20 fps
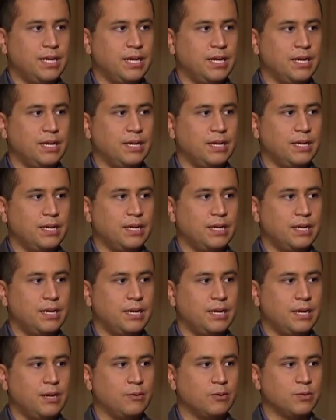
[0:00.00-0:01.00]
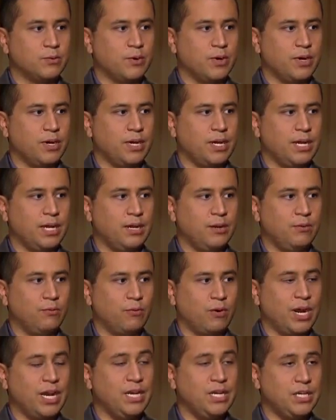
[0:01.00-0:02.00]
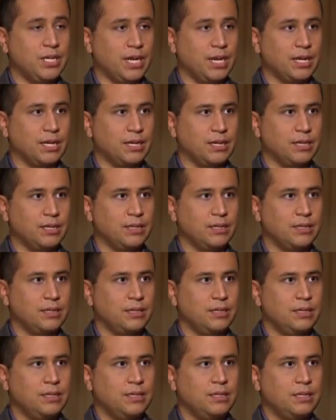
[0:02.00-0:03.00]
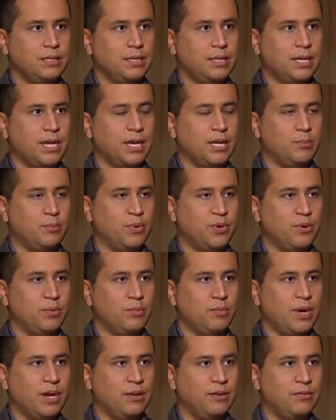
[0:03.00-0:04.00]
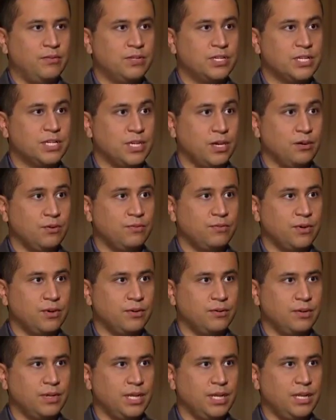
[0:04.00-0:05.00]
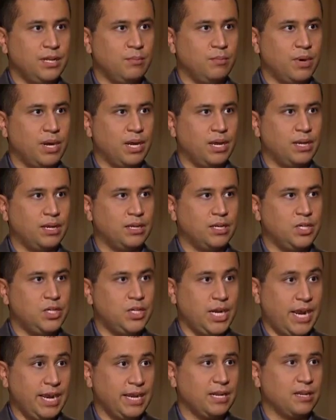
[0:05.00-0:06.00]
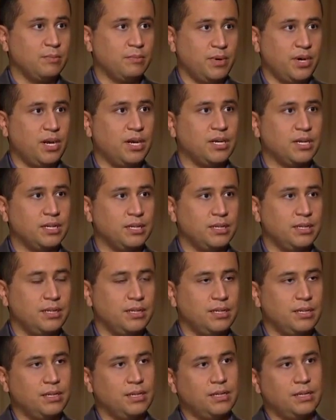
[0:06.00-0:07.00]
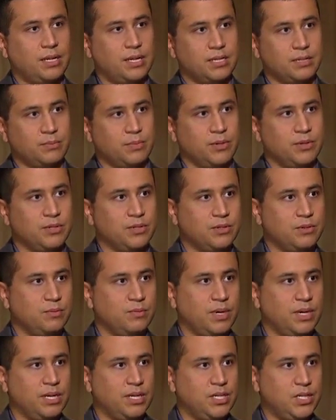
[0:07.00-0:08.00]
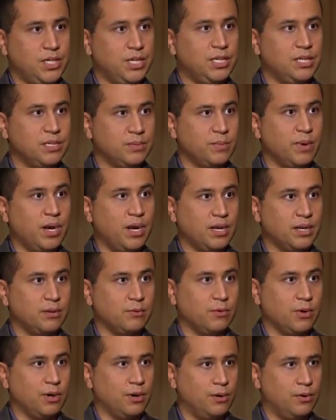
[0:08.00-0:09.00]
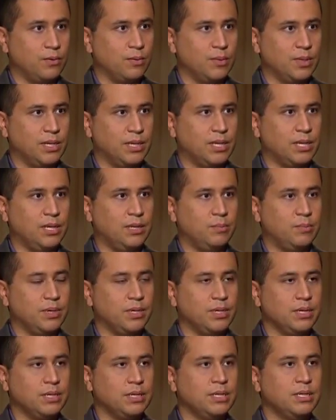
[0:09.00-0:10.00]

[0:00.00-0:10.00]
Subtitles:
I was wearing a rain jacket, and I had put my cell phone in my jacket pocket as opposed to my jeans pocket where I normally keep it.